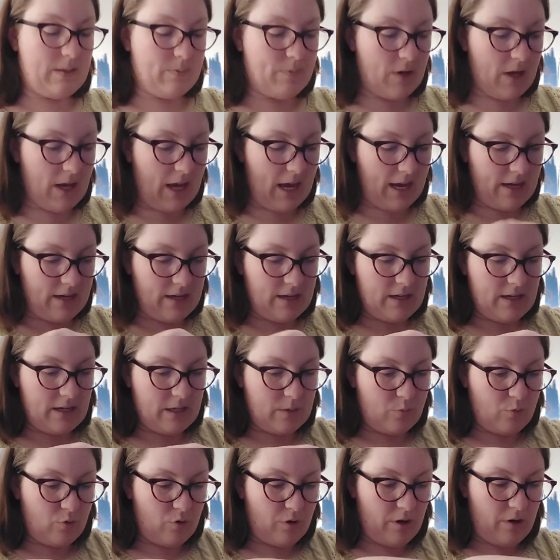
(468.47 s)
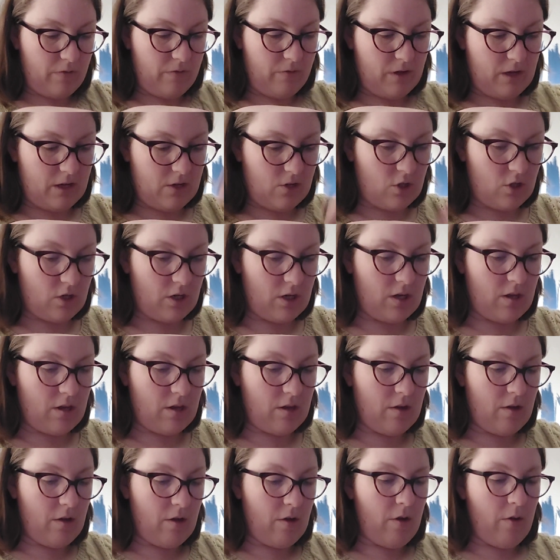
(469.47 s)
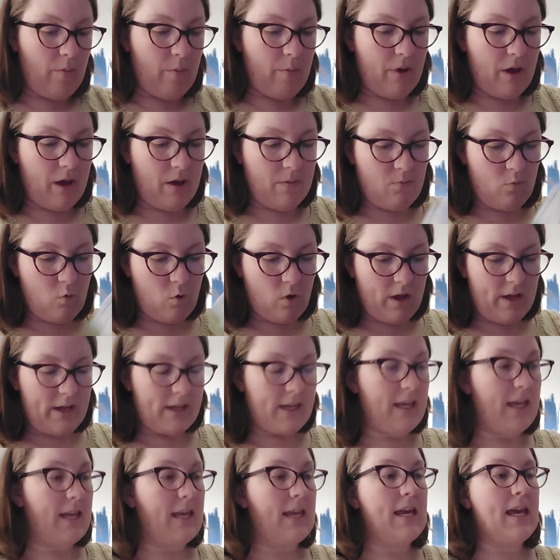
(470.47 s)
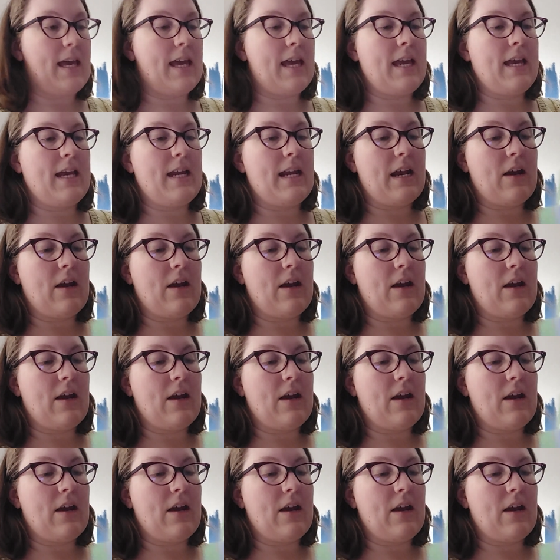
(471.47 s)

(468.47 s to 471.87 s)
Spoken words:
by Anna Nikiforovich, but I'm working it in